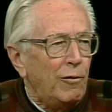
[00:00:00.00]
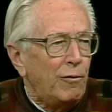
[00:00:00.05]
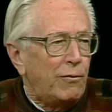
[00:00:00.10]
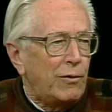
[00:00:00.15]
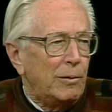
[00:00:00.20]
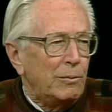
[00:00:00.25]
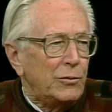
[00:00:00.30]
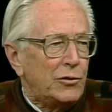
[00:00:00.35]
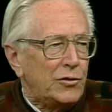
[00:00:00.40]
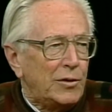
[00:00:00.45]

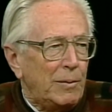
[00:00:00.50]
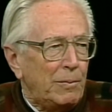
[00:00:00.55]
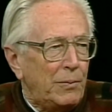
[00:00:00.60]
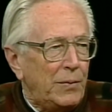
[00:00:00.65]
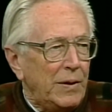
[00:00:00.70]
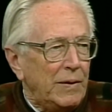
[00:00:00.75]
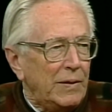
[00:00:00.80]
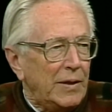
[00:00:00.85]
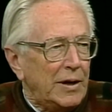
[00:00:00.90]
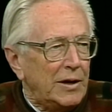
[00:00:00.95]
from
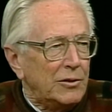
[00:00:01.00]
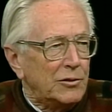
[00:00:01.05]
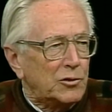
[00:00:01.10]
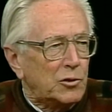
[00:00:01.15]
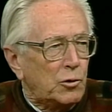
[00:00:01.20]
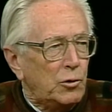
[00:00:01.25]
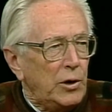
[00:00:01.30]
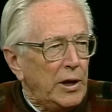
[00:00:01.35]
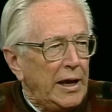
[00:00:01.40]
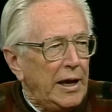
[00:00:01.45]
something that
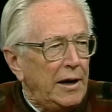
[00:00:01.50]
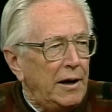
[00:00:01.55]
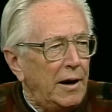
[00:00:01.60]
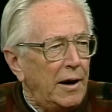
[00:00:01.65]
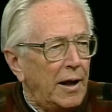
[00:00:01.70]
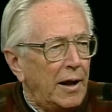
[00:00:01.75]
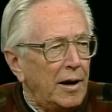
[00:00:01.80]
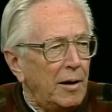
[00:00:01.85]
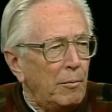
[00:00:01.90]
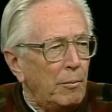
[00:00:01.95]
is
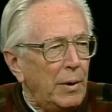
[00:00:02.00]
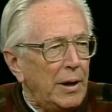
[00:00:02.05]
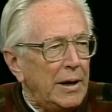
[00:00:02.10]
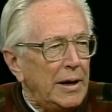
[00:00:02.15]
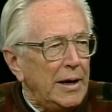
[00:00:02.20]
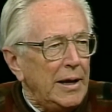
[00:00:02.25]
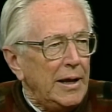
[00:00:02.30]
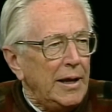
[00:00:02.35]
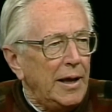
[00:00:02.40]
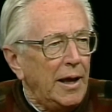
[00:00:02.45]
created on a
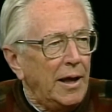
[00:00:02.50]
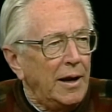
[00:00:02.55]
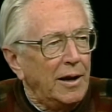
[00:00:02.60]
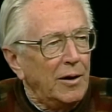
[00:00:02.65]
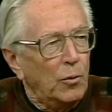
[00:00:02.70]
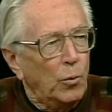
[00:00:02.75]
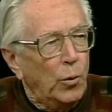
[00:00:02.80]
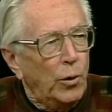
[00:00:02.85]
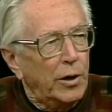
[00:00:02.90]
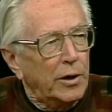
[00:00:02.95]
Monday
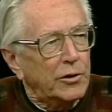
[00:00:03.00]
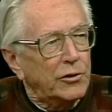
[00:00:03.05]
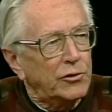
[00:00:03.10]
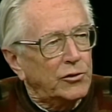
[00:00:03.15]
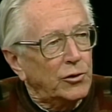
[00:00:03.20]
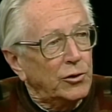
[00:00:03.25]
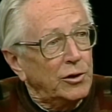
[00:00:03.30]
and it works,